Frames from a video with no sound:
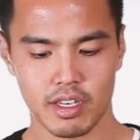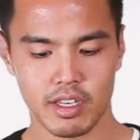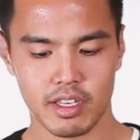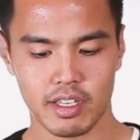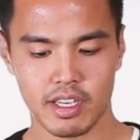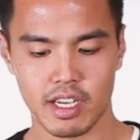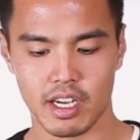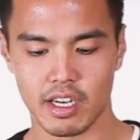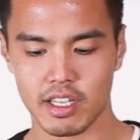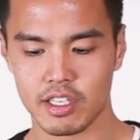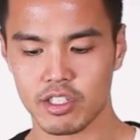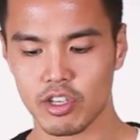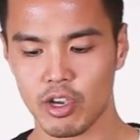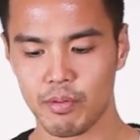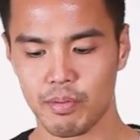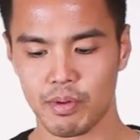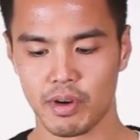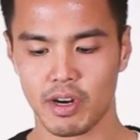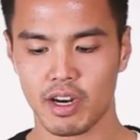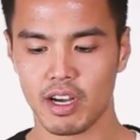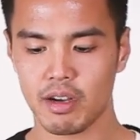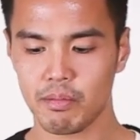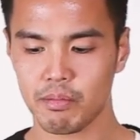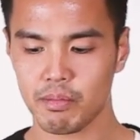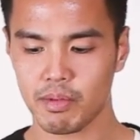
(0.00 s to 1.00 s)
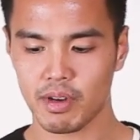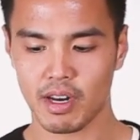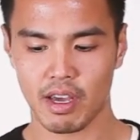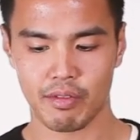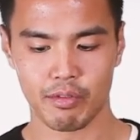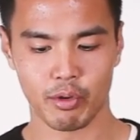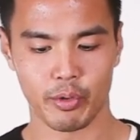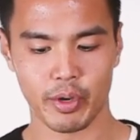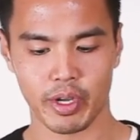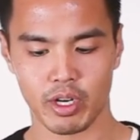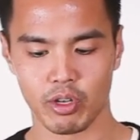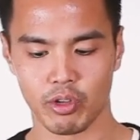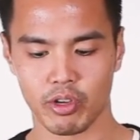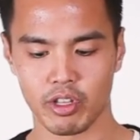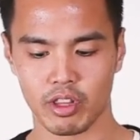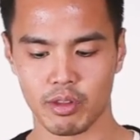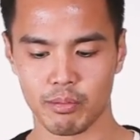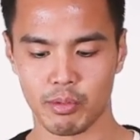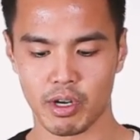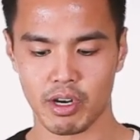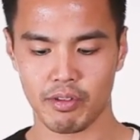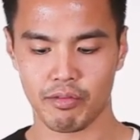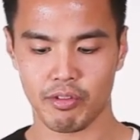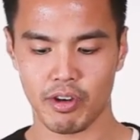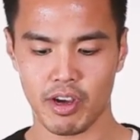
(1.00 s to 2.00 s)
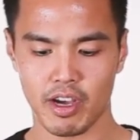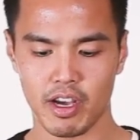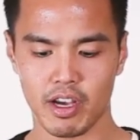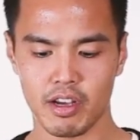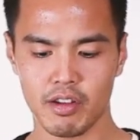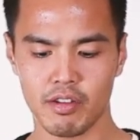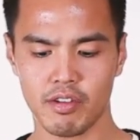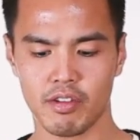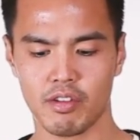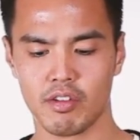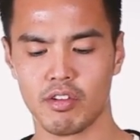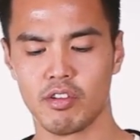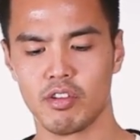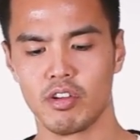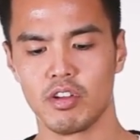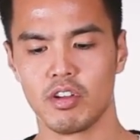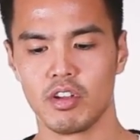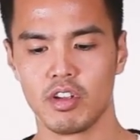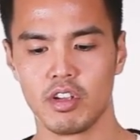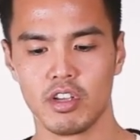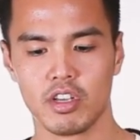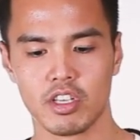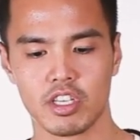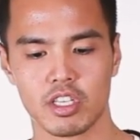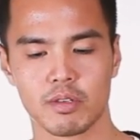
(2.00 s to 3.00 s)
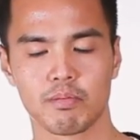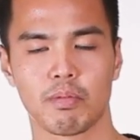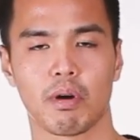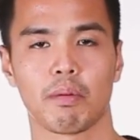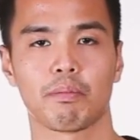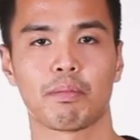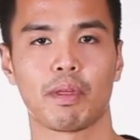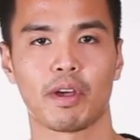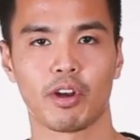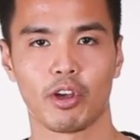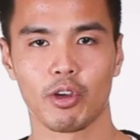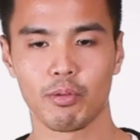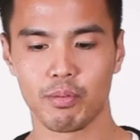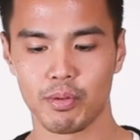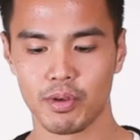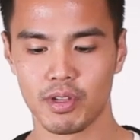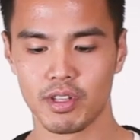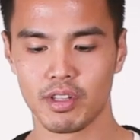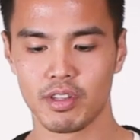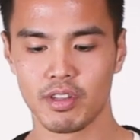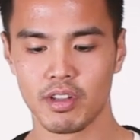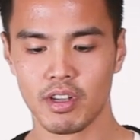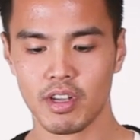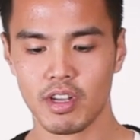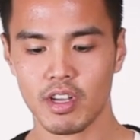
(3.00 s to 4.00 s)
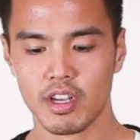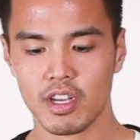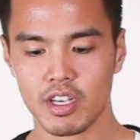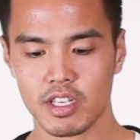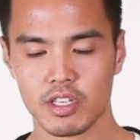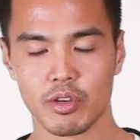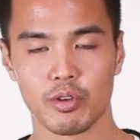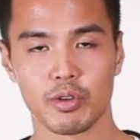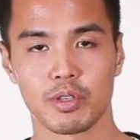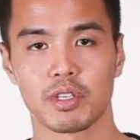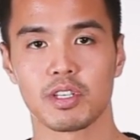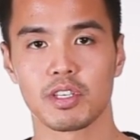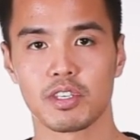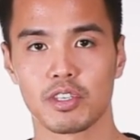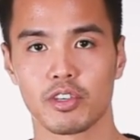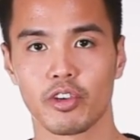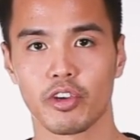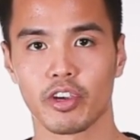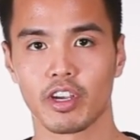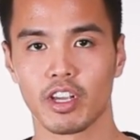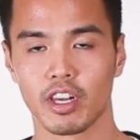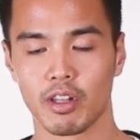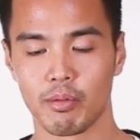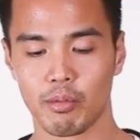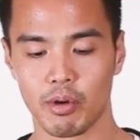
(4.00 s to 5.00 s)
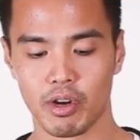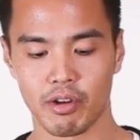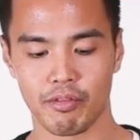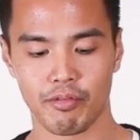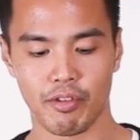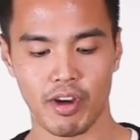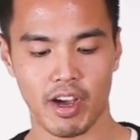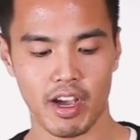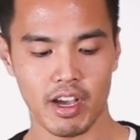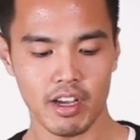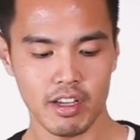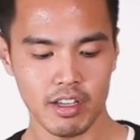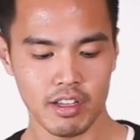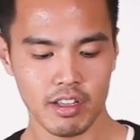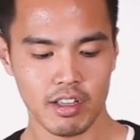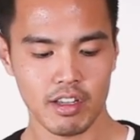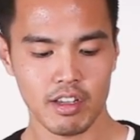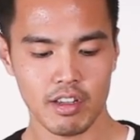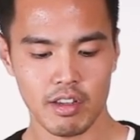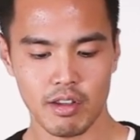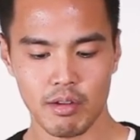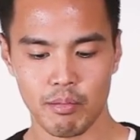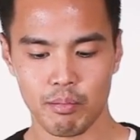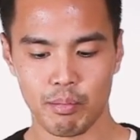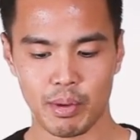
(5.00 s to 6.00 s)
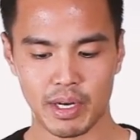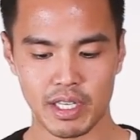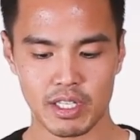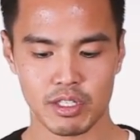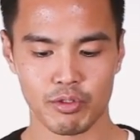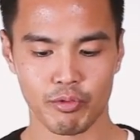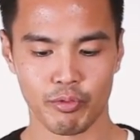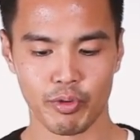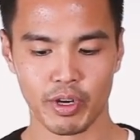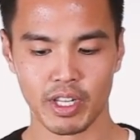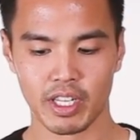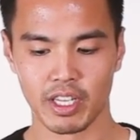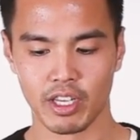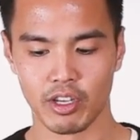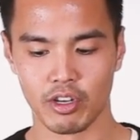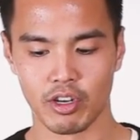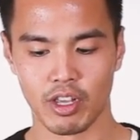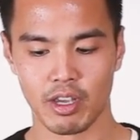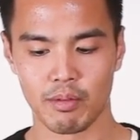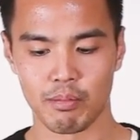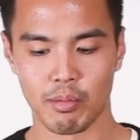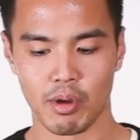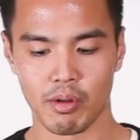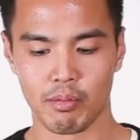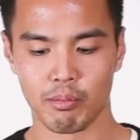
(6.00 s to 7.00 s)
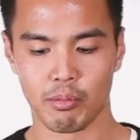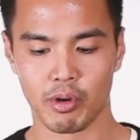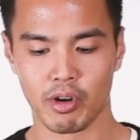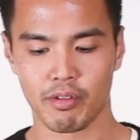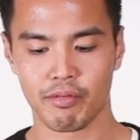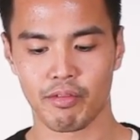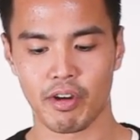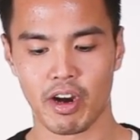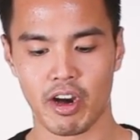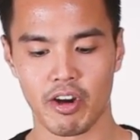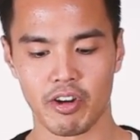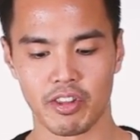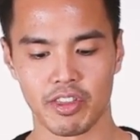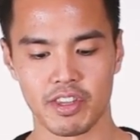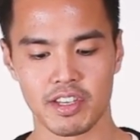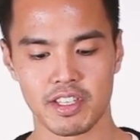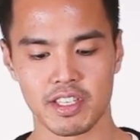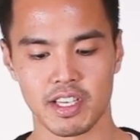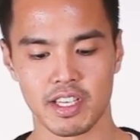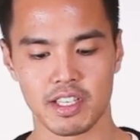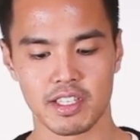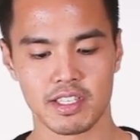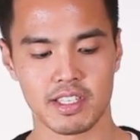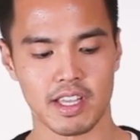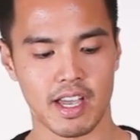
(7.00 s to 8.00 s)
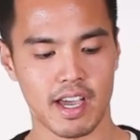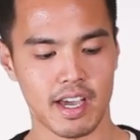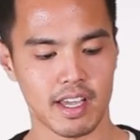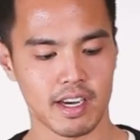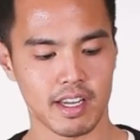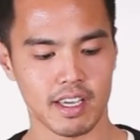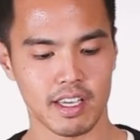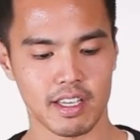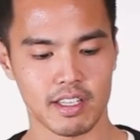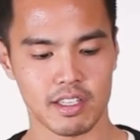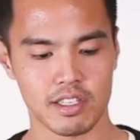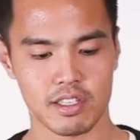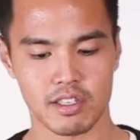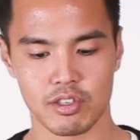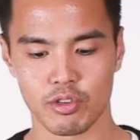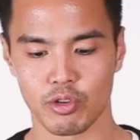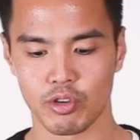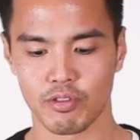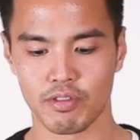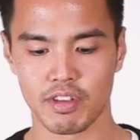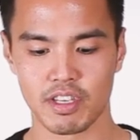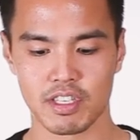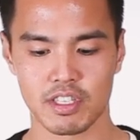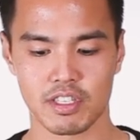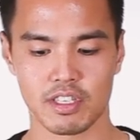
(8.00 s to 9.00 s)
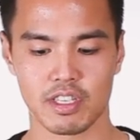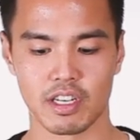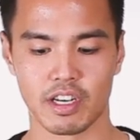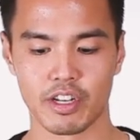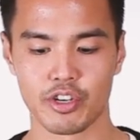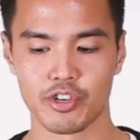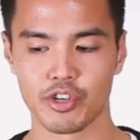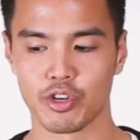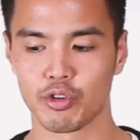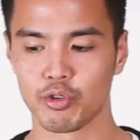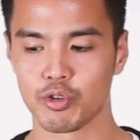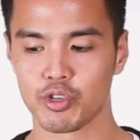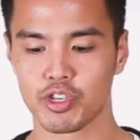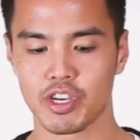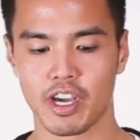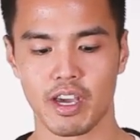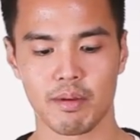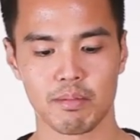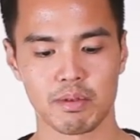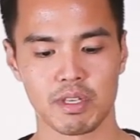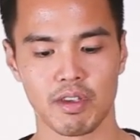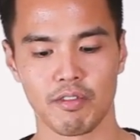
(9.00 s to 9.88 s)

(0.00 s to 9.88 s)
Now let's open it up and have a quick look at the modifier. Just pop that open. So it's a circular modifier, but it's a really unique modifier in the sense that it's sort of this cylindrical shape.